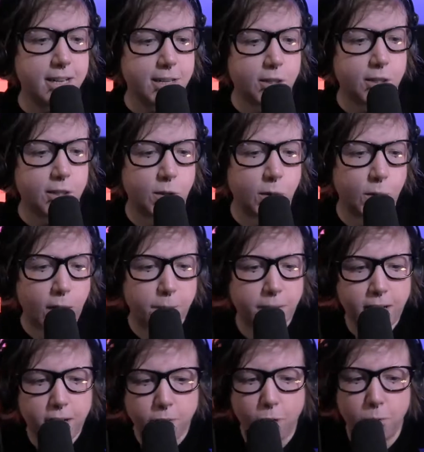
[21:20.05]
So I'm
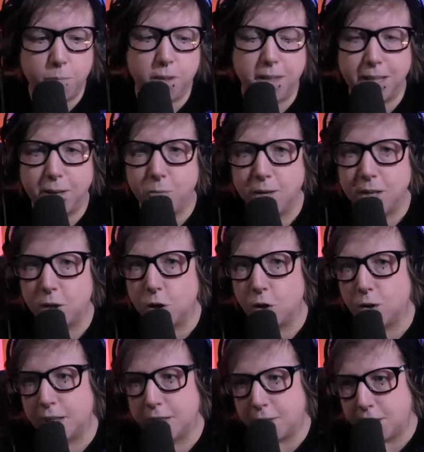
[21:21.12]
kind of hoping that we could
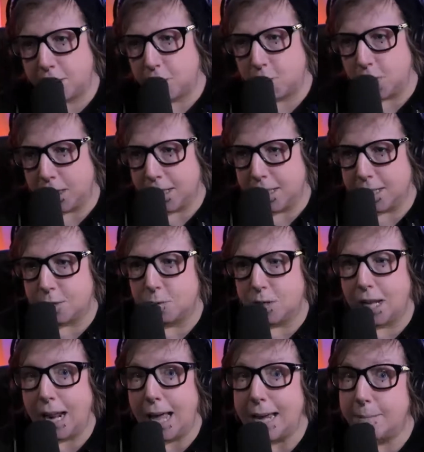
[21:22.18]
look at doing this with the
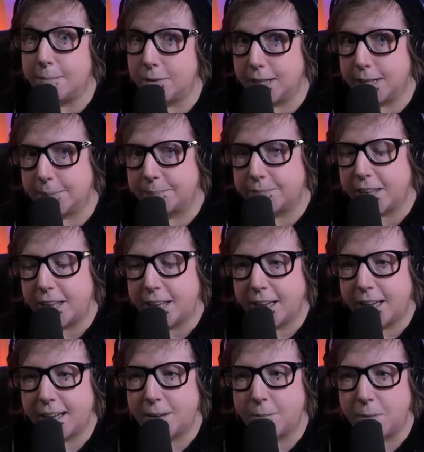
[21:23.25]
library
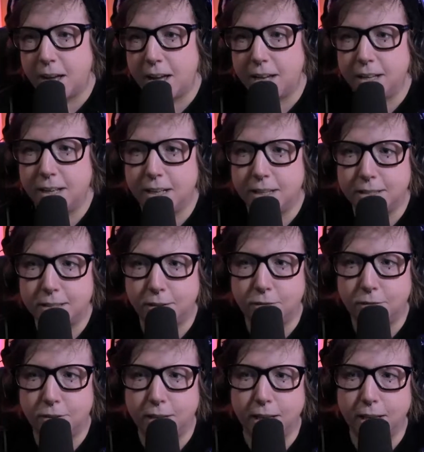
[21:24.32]
and stuff
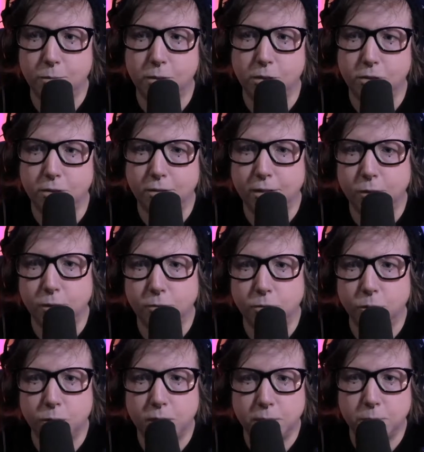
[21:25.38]
like that with you going
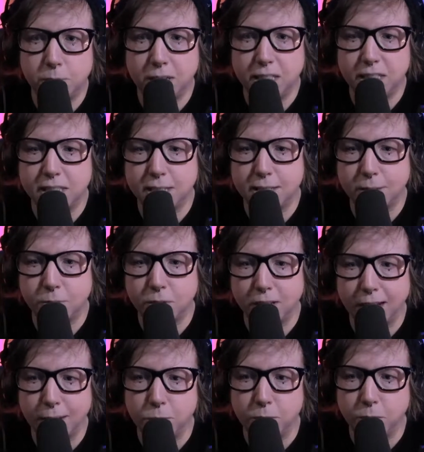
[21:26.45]
forward, because it's something
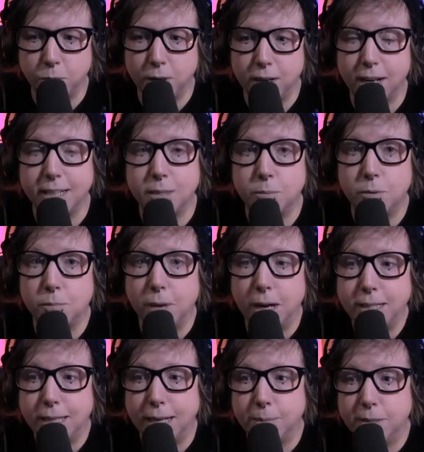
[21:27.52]
I would quite like to put my
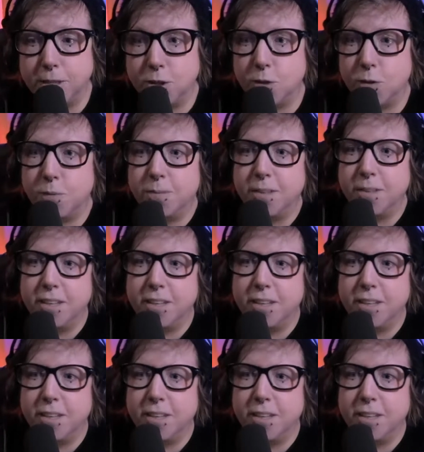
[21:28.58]
time into.